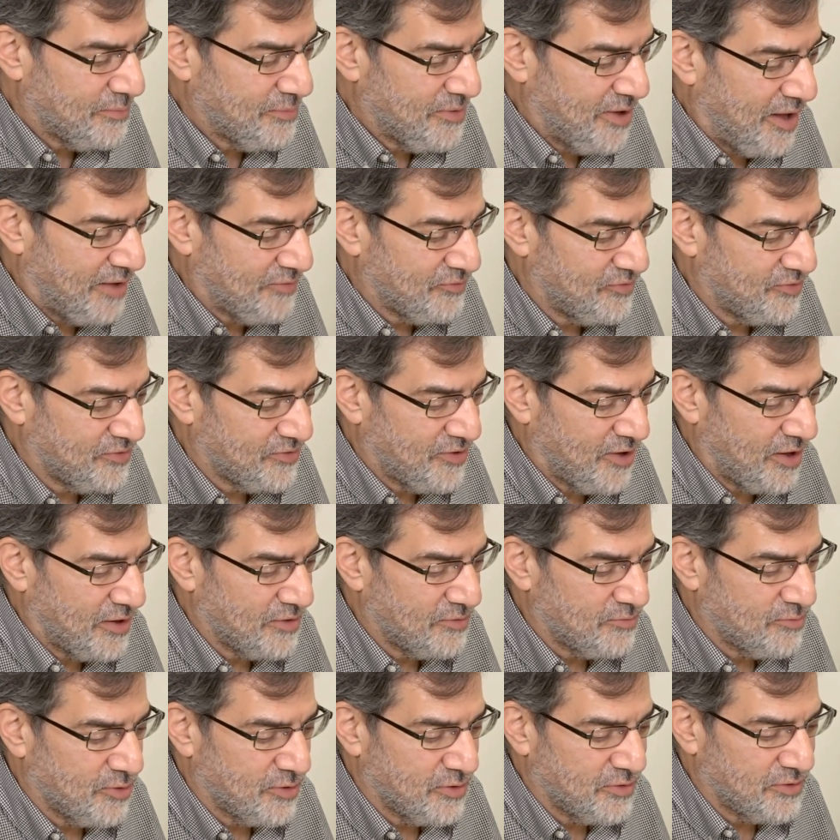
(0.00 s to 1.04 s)
on behalf of a
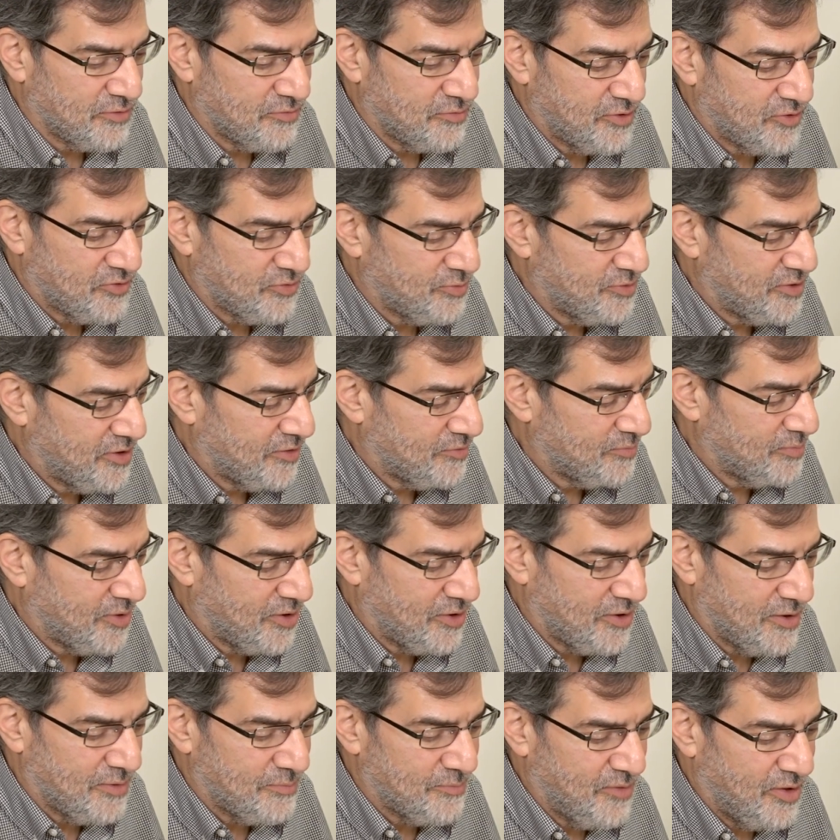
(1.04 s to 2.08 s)
silent world of which we have
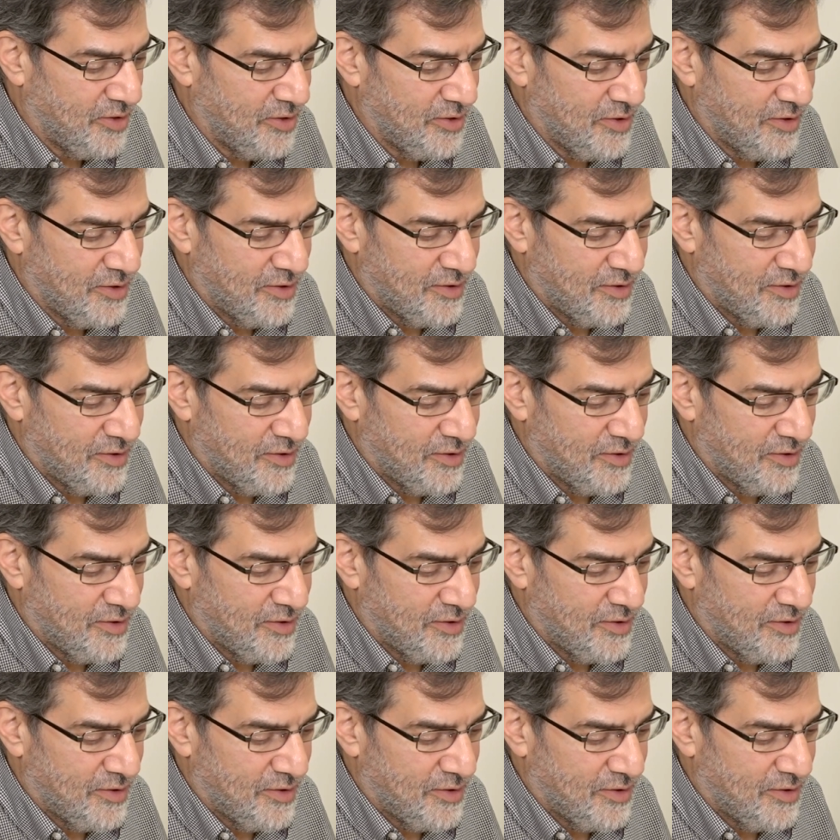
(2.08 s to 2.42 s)
become